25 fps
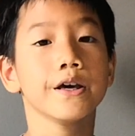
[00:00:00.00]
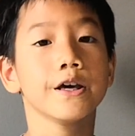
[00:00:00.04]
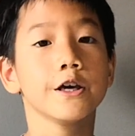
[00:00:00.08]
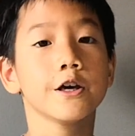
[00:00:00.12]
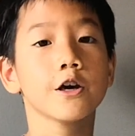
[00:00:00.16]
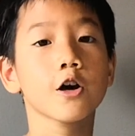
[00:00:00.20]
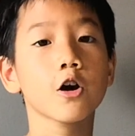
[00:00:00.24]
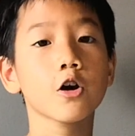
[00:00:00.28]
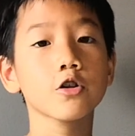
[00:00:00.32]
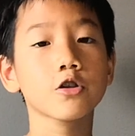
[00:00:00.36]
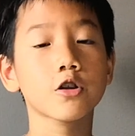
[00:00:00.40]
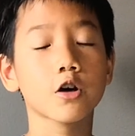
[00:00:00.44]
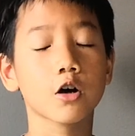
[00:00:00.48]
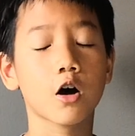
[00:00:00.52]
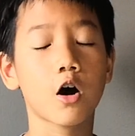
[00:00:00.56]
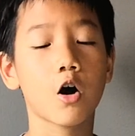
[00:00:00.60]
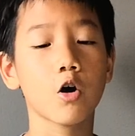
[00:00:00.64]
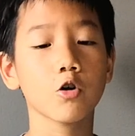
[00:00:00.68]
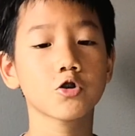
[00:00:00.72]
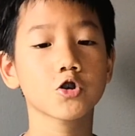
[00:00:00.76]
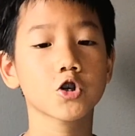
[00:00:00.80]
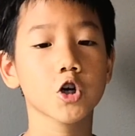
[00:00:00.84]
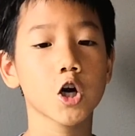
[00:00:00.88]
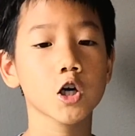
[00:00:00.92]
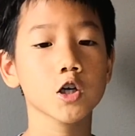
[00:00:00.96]
Here are the
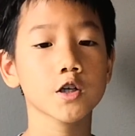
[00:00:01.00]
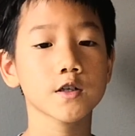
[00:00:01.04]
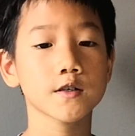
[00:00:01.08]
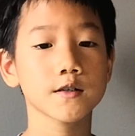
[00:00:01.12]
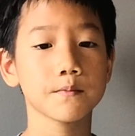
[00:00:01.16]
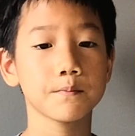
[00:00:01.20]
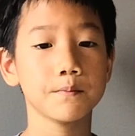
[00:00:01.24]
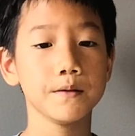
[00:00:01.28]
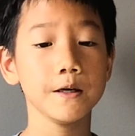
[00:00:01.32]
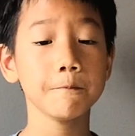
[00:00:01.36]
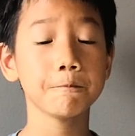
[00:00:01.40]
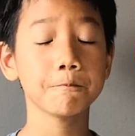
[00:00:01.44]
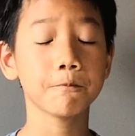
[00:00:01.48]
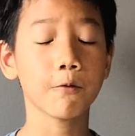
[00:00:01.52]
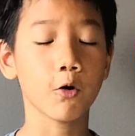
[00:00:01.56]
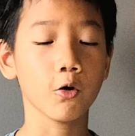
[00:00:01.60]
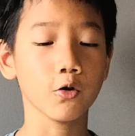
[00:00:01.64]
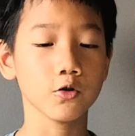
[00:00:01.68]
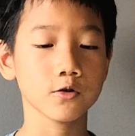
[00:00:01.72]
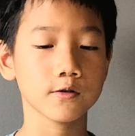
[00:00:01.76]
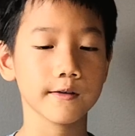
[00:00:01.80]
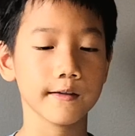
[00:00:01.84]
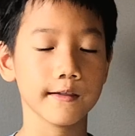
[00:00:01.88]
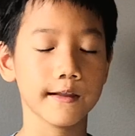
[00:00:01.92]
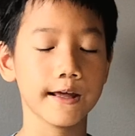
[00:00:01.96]
cultures,
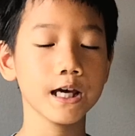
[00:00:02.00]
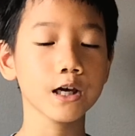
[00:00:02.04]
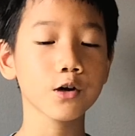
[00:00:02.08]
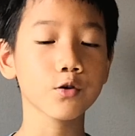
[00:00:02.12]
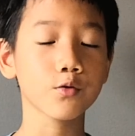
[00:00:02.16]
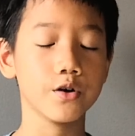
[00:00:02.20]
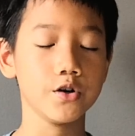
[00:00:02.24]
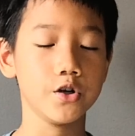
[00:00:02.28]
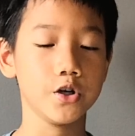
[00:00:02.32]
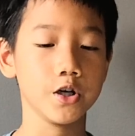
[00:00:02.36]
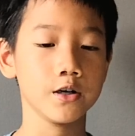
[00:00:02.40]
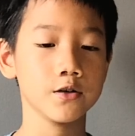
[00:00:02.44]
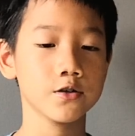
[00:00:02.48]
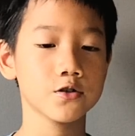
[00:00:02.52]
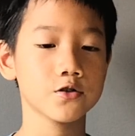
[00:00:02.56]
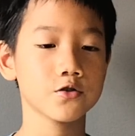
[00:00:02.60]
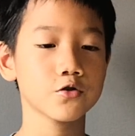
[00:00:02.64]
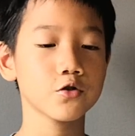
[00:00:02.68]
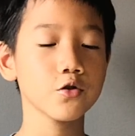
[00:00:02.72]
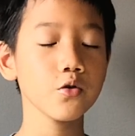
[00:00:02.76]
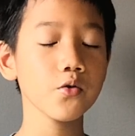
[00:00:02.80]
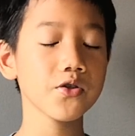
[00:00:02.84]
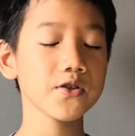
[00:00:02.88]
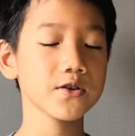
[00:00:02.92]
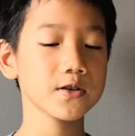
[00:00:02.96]
peoples, languages,
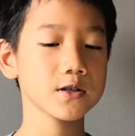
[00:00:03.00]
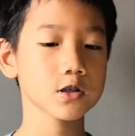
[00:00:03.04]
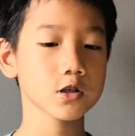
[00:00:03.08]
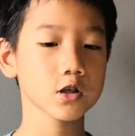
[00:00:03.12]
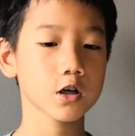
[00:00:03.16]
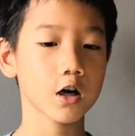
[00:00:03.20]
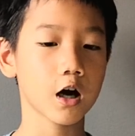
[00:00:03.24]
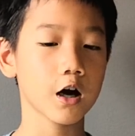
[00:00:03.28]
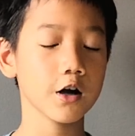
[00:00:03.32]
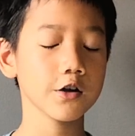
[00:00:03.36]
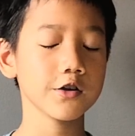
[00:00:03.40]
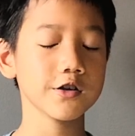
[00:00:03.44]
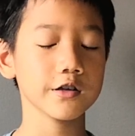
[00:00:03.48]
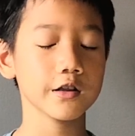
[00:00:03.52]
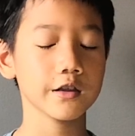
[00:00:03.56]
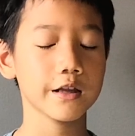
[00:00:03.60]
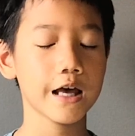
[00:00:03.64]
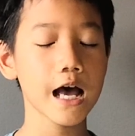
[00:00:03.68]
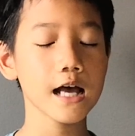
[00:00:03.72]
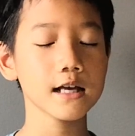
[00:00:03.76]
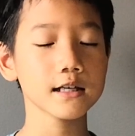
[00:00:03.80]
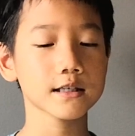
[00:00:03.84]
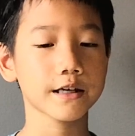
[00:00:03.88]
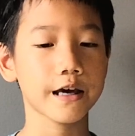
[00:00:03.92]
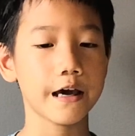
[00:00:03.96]
truths, gods,
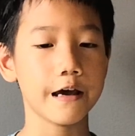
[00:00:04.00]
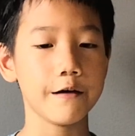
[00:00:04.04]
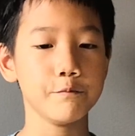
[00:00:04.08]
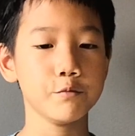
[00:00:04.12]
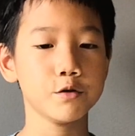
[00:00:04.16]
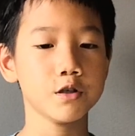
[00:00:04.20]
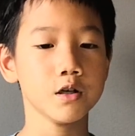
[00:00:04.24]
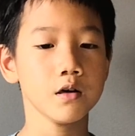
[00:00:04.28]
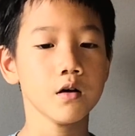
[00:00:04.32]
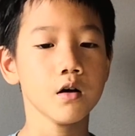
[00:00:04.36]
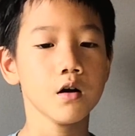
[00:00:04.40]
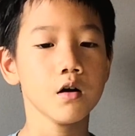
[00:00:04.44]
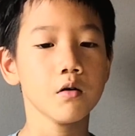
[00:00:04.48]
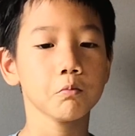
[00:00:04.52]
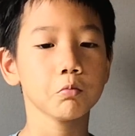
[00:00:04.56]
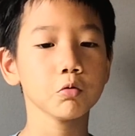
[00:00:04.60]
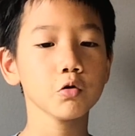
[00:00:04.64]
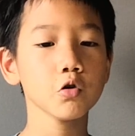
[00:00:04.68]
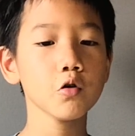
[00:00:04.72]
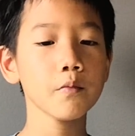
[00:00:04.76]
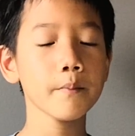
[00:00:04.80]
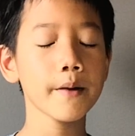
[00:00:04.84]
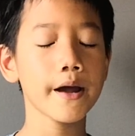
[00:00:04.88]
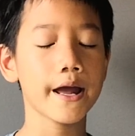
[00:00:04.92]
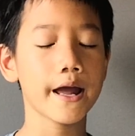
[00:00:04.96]
landscapes,
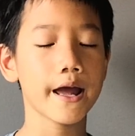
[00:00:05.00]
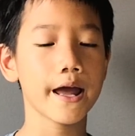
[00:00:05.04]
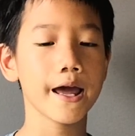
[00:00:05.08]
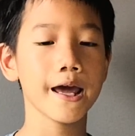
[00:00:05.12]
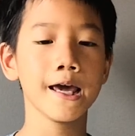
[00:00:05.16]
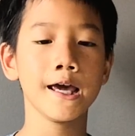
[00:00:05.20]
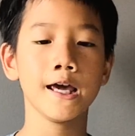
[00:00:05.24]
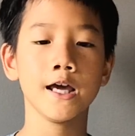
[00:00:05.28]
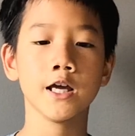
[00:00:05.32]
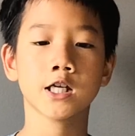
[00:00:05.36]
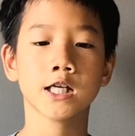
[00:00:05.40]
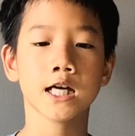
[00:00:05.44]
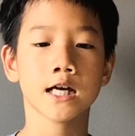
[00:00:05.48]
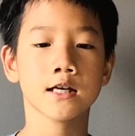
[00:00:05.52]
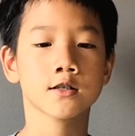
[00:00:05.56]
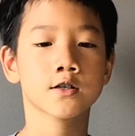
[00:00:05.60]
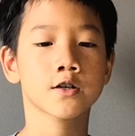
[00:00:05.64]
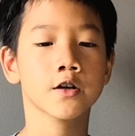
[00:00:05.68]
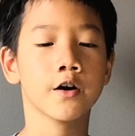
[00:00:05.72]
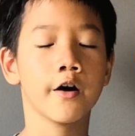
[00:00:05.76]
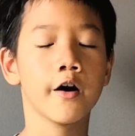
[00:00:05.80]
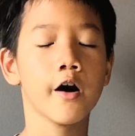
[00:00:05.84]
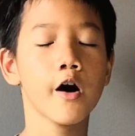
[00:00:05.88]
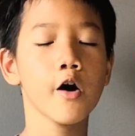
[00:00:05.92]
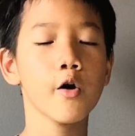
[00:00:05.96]
bloom and age as
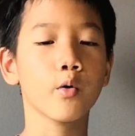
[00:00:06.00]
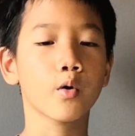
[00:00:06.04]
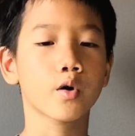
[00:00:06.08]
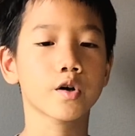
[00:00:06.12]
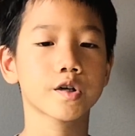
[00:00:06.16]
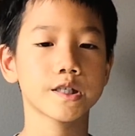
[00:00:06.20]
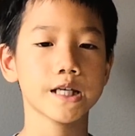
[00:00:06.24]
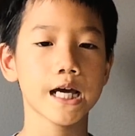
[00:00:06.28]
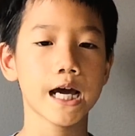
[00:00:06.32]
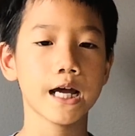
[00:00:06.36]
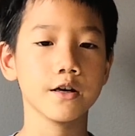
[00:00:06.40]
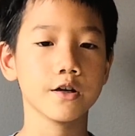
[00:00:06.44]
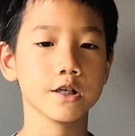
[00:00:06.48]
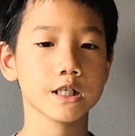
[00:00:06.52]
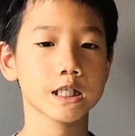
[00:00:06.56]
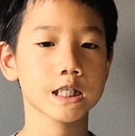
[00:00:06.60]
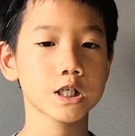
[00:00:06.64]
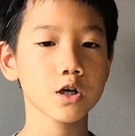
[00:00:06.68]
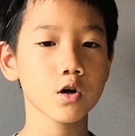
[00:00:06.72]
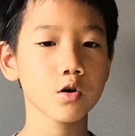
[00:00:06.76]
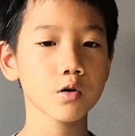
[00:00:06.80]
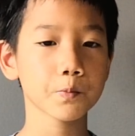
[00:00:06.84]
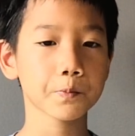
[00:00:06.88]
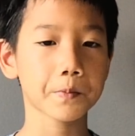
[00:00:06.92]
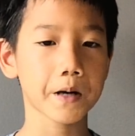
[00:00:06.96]
the oaks and the
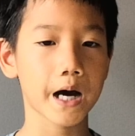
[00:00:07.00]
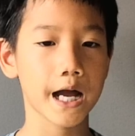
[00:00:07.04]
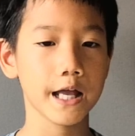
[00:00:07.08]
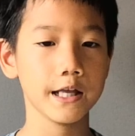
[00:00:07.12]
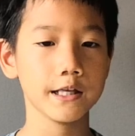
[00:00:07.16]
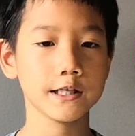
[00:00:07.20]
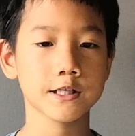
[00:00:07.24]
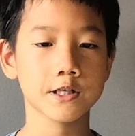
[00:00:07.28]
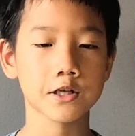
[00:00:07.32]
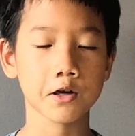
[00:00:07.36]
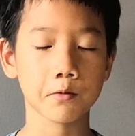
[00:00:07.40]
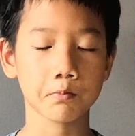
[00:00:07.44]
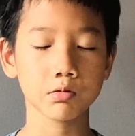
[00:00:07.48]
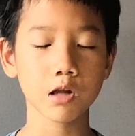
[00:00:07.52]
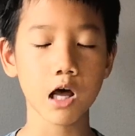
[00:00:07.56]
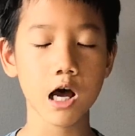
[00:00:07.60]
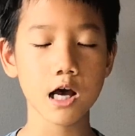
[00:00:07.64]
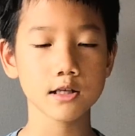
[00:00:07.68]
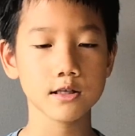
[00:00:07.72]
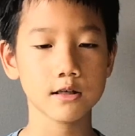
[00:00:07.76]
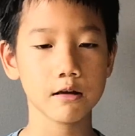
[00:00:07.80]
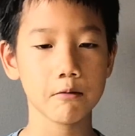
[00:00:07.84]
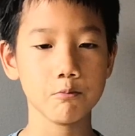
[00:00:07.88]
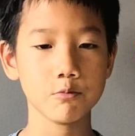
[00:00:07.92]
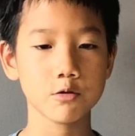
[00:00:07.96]
stone pines, the
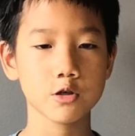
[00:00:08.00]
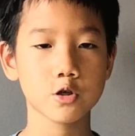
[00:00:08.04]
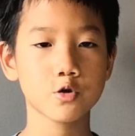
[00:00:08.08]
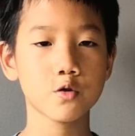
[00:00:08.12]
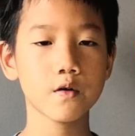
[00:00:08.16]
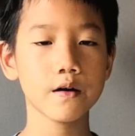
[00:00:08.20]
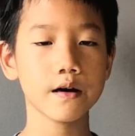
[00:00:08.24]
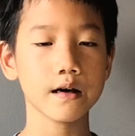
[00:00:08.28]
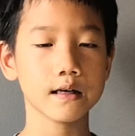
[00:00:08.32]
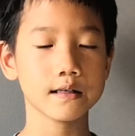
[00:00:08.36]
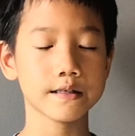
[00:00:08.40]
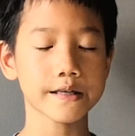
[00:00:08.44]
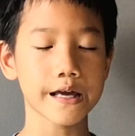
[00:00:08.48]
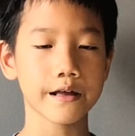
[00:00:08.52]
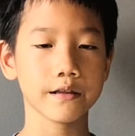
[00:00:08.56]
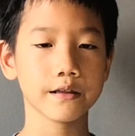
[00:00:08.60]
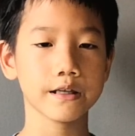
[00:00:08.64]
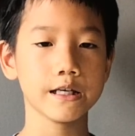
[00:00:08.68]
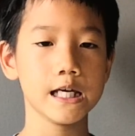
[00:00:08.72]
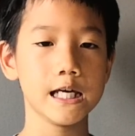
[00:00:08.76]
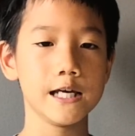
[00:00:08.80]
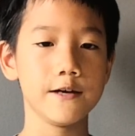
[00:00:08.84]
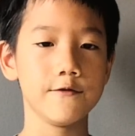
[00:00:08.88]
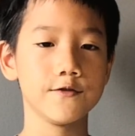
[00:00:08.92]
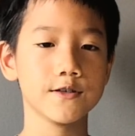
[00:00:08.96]
blossoms, twigs, and
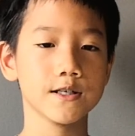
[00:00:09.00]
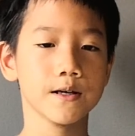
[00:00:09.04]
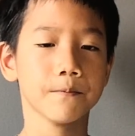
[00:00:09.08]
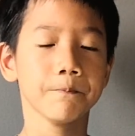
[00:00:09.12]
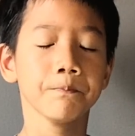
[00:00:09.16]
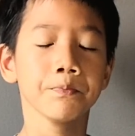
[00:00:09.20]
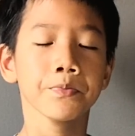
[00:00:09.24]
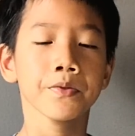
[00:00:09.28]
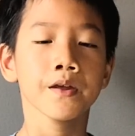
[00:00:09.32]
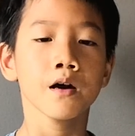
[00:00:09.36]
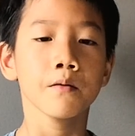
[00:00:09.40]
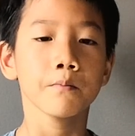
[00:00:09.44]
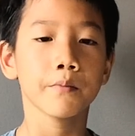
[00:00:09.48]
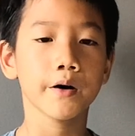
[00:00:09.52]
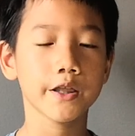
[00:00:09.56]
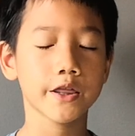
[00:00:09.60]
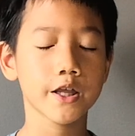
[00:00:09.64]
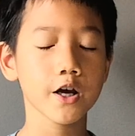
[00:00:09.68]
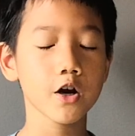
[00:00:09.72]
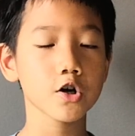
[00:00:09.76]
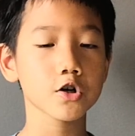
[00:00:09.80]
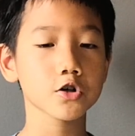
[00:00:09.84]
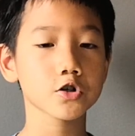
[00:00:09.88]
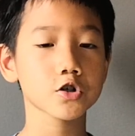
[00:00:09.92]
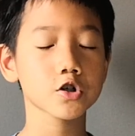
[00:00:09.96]
leaves. But
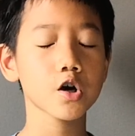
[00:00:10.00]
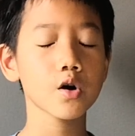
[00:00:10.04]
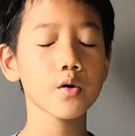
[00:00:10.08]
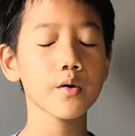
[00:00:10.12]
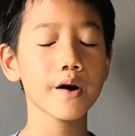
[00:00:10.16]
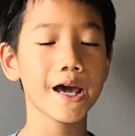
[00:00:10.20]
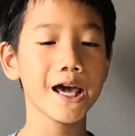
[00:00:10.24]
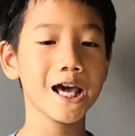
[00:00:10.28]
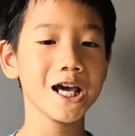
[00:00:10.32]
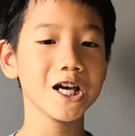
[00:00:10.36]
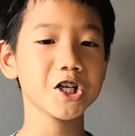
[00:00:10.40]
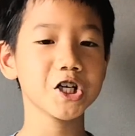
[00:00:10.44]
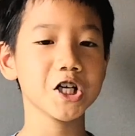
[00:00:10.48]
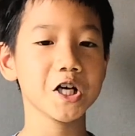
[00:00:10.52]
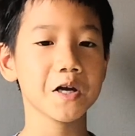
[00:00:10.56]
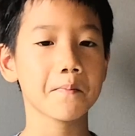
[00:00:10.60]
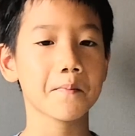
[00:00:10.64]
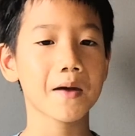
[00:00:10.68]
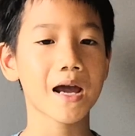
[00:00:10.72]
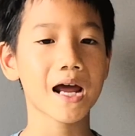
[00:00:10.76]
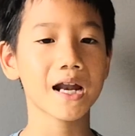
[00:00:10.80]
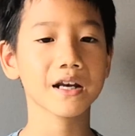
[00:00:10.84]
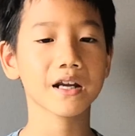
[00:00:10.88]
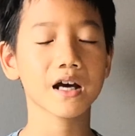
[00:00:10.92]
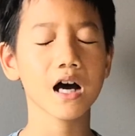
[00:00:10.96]
there is no age in
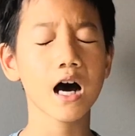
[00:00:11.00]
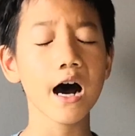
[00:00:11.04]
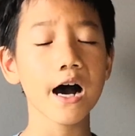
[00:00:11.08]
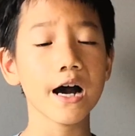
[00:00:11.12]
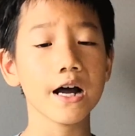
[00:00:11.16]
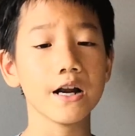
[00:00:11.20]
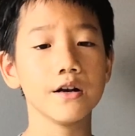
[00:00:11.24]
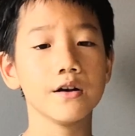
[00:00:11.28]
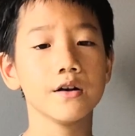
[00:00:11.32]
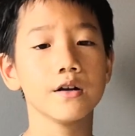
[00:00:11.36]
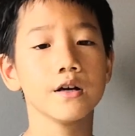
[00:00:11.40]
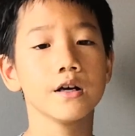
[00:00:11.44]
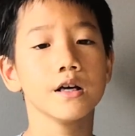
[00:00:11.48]
mankind.